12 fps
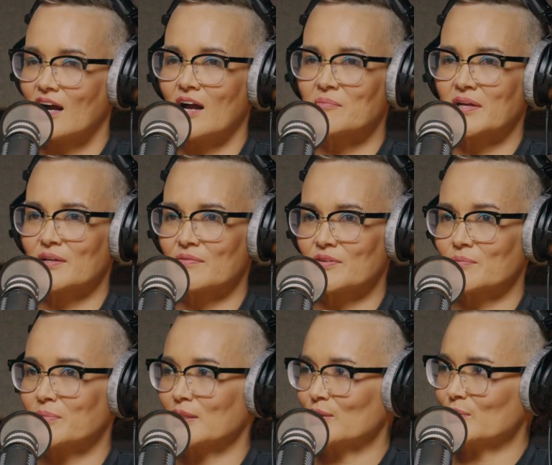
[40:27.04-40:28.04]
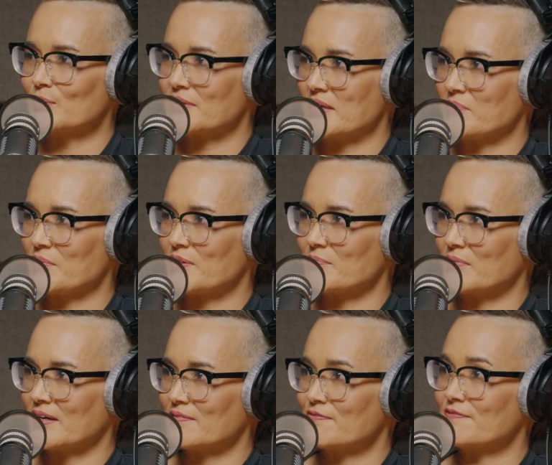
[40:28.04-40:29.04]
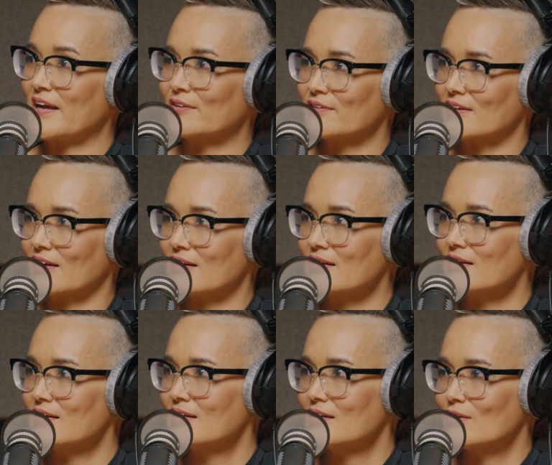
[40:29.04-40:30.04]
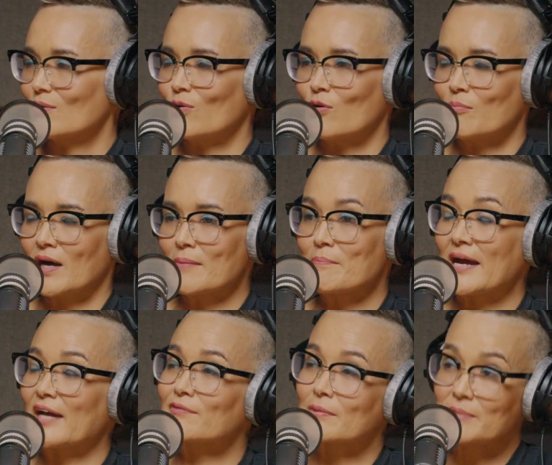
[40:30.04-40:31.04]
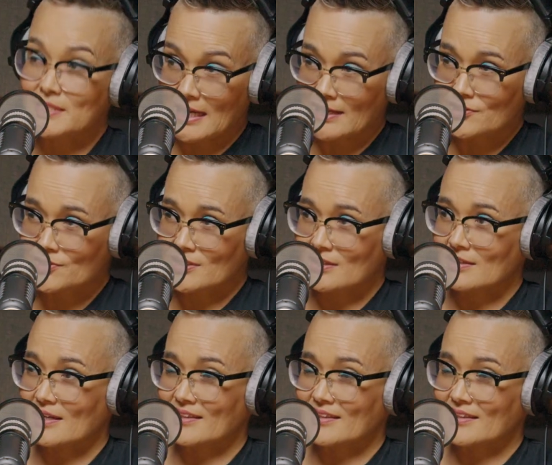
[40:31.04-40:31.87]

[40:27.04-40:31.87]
I'm going to pollute them with my failure or my bad reputation.